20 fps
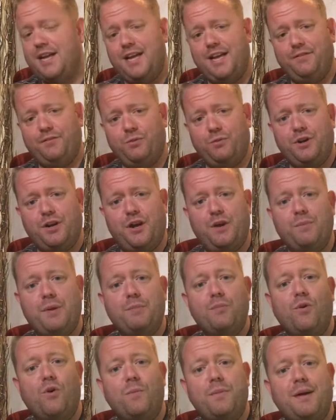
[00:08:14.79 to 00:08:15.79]
If you want to know a
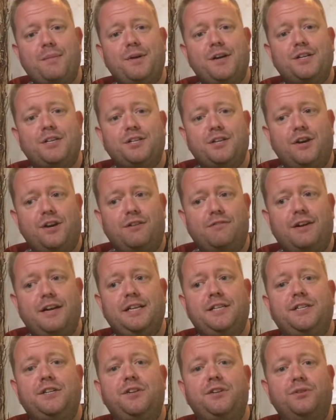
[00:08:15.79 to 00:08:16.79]
bit more about my star
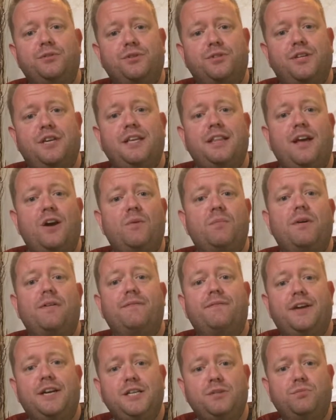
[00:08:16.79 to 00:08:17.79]
rating, you'll see that on my
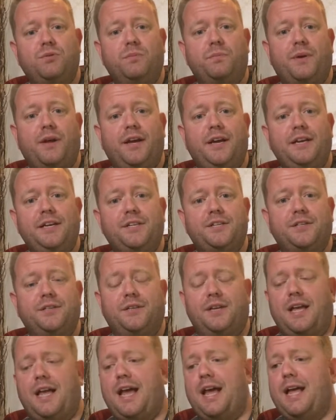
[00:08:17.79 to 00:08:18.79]
Facebook page,
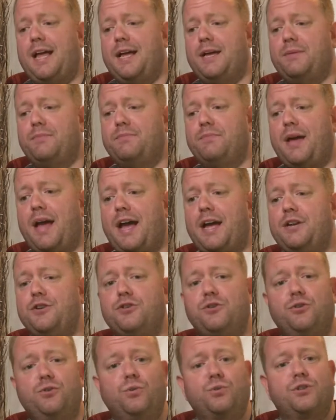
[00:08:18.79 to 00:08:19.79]
and
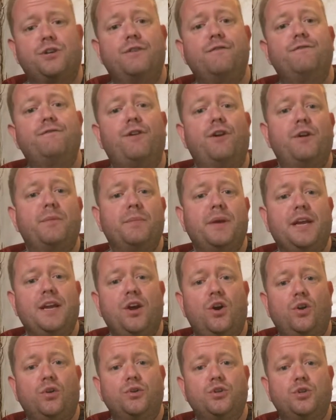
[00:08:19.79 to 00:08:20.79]
you can also follow me
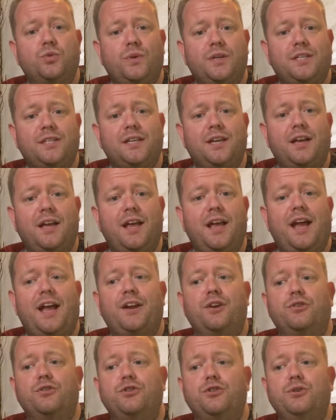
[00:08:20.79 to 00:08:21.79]
on Twitter
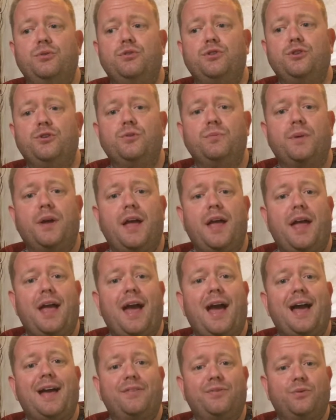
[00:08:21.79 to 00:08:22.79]
and on YouTube
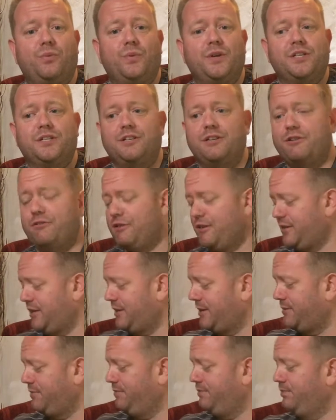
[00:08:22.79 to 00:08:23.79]
at The Whisky Critic.
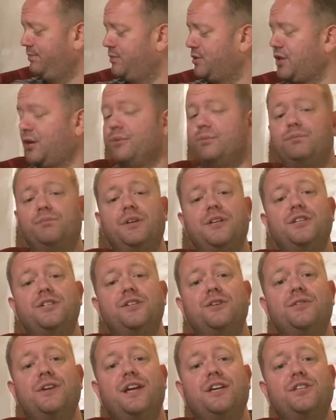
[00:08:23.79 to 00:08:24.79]
So
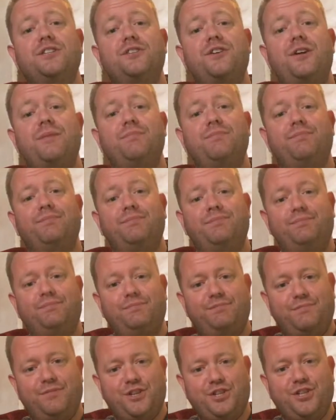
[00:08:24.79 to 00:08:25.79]
until next time,
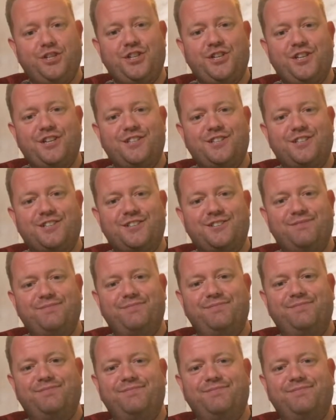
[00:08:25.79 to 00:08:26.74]
cheers.